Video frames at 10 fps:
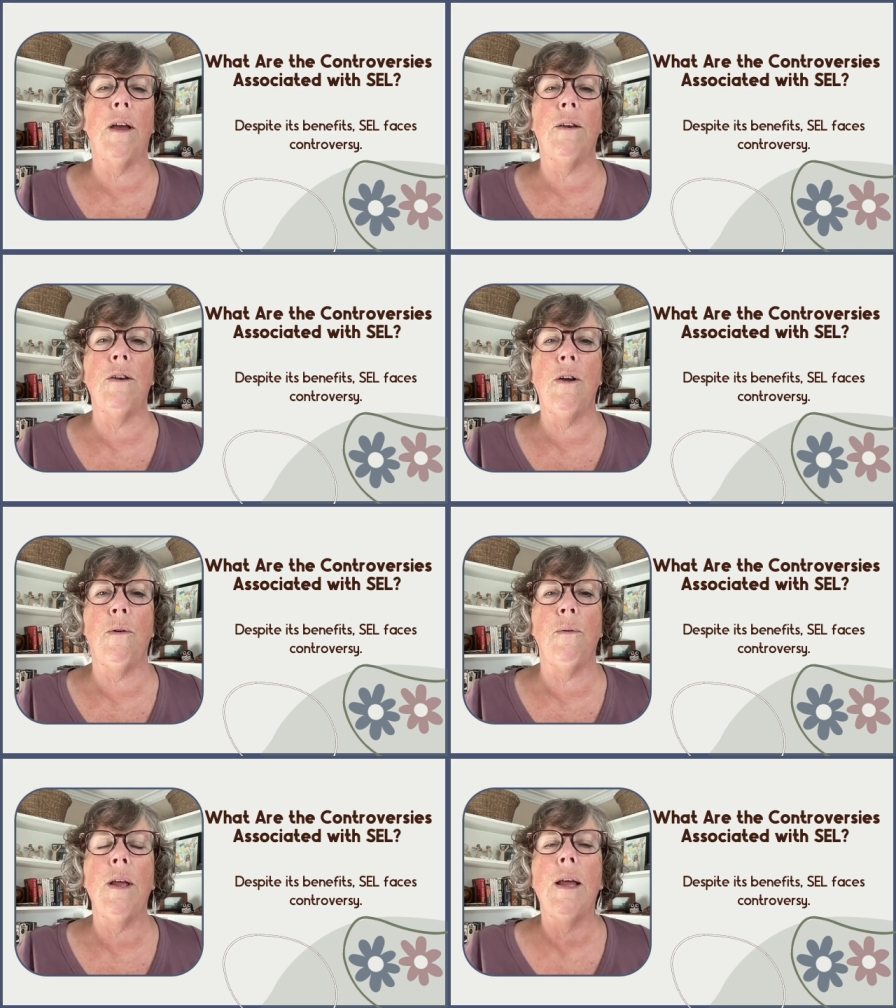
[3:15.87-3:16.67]

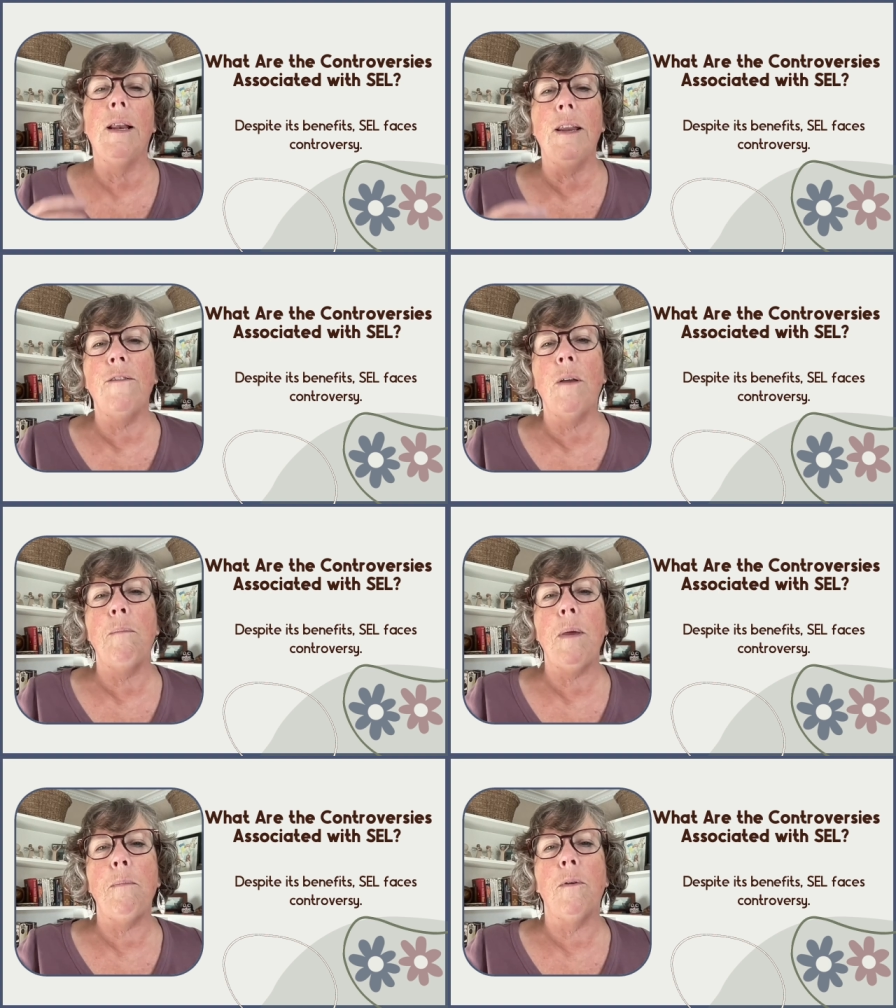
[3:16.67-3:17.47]
unknown, leaving
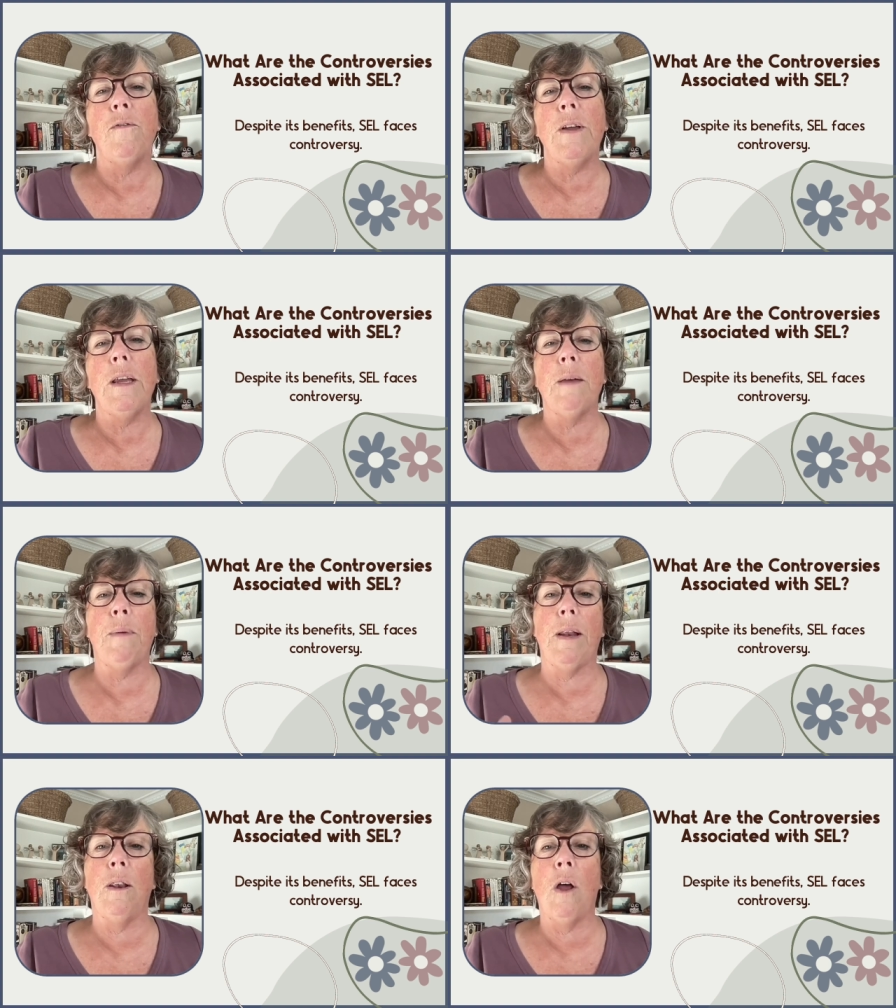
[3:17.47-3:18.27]
people feeling a
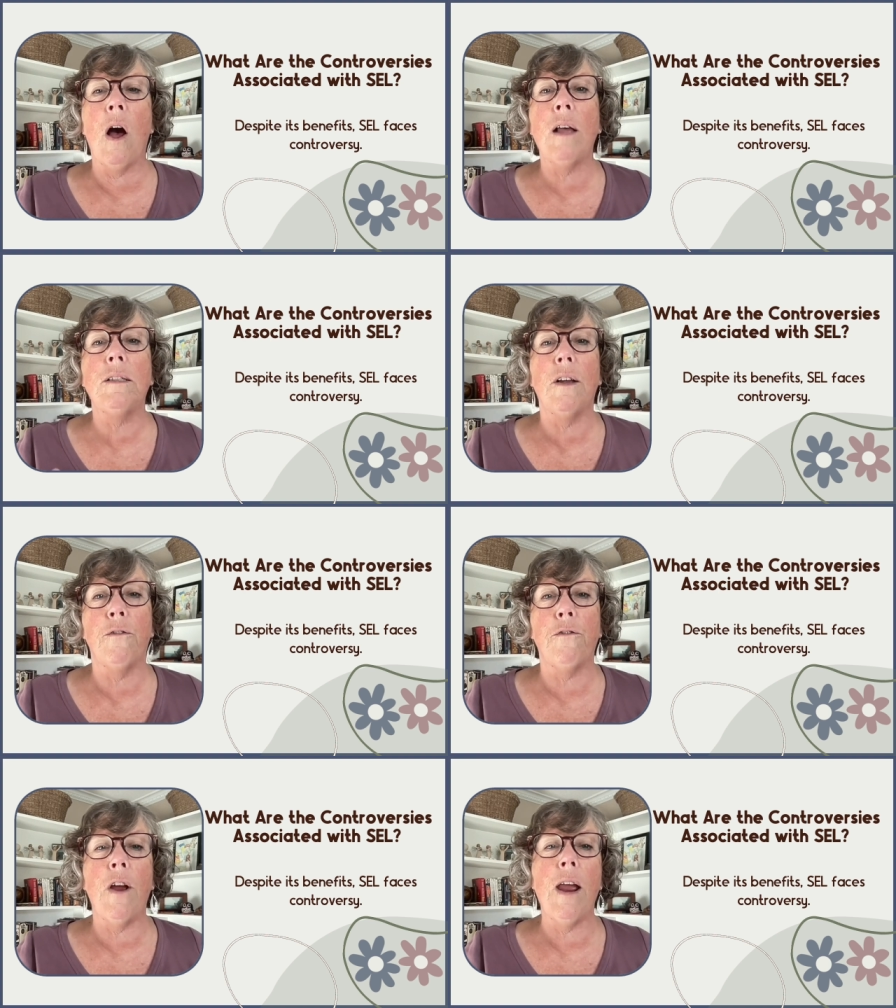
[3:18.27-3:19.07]
bit lost,
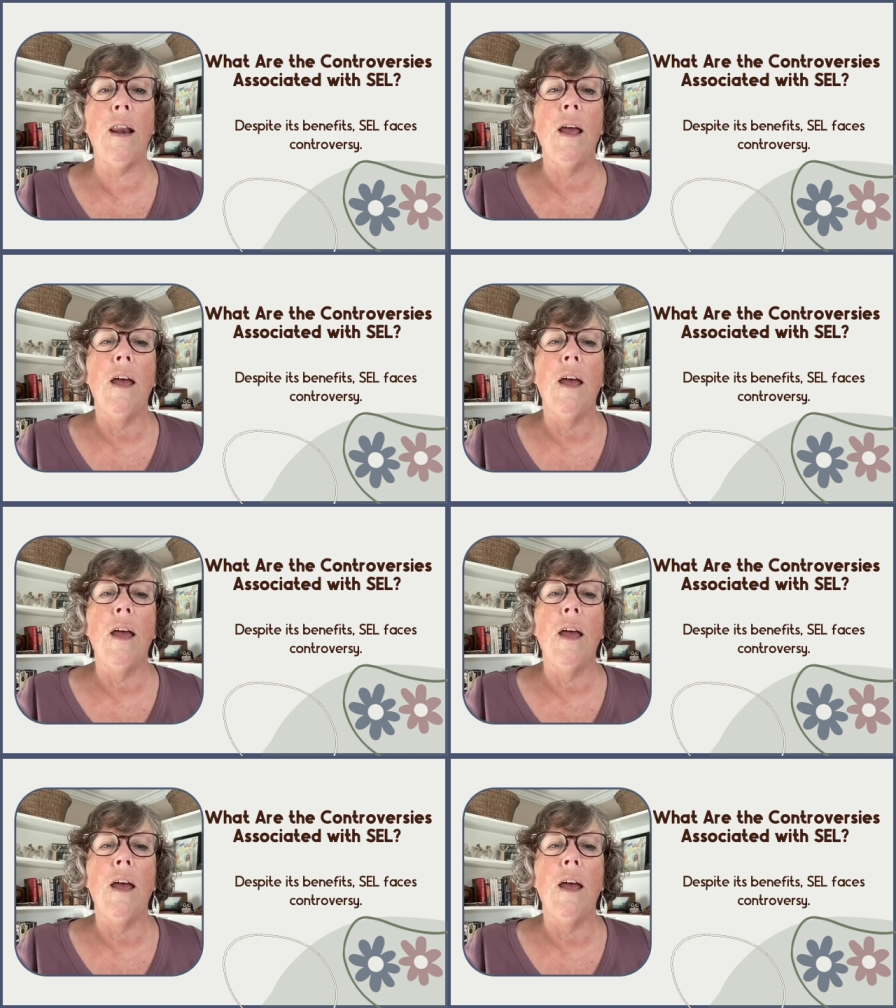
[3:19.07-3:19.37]
afraid,